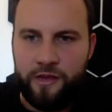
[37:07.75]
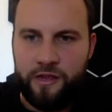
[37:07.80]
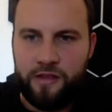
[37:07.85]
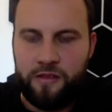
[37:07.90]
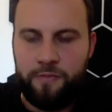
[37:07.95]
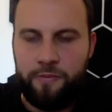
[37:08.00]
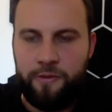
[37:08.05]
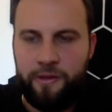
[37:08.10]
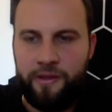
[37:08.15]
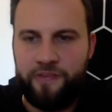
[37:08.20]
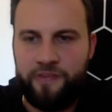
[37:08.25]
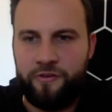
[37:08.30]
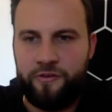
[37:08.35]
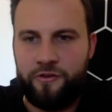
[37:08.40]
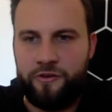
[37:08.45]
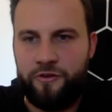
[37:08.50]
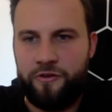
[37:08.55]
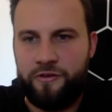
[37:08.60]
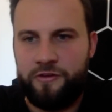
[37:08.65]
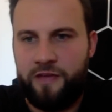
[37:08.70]
It depends on
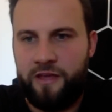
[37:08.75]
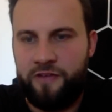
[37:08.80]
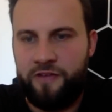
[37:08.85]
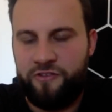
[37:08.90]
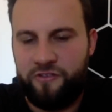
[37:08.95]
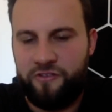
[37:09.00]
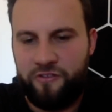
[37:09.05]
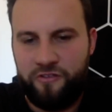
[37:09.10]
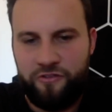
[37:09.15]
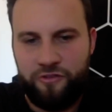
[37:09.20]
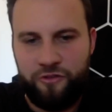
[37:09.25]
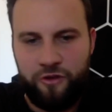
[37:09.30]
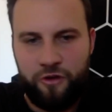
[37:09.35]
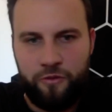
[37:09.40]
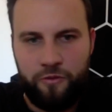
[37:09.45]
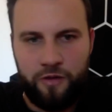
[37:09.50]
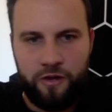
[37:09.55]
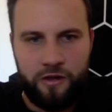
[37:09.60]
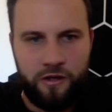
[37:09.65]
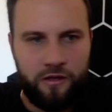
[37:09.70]
your intentions because you
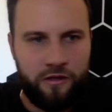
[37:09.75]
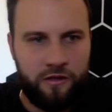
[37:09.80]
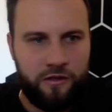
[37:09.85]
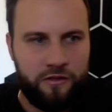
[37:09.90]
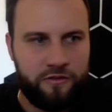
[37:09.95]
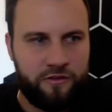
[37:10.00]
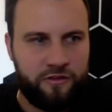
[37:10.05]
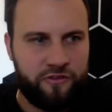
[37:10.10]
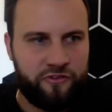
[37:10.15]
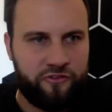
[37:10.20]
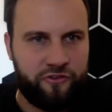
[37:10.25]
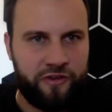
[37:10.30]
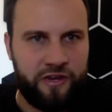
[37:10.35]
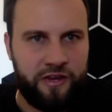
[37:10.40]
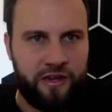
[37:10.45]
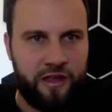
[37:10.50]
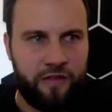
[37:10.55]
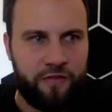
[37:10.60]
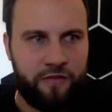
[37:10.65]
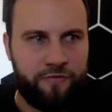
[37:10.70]
don't want to string
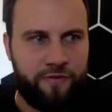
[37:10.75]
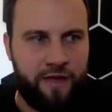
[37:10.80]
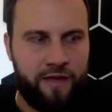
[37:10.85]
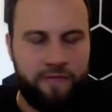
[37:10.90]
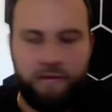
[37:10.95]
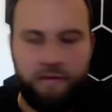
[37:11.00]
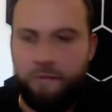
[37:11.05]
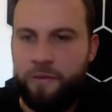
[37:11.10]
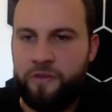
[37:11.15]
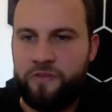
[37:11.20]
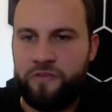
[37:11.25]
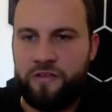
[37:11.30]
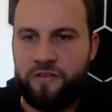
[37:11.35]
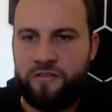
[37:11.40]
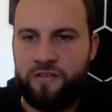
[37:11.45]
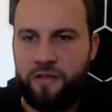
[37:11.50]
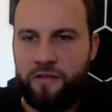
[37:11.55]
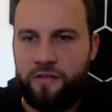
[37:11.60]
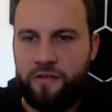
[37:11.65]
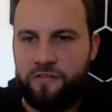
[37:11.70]
together 5 emails that
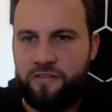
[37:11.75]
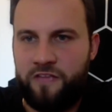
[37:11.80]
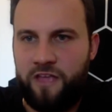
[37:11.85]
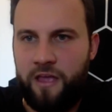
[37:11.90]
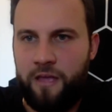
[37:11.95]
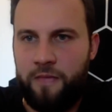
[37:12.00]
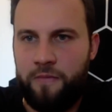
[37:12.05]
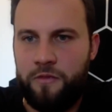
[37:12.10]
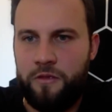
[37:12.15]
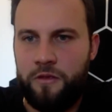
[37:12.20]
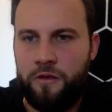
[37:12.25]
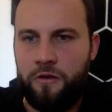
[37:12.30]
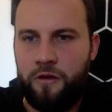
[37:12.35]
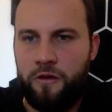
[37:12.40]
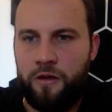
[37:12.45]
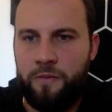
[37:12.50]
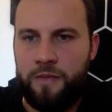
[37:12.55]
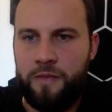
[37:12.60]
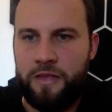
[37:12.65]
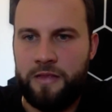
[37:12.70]
sound the same. You know what
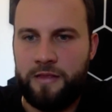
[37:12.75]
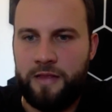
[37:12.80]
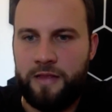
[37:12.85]
I mean?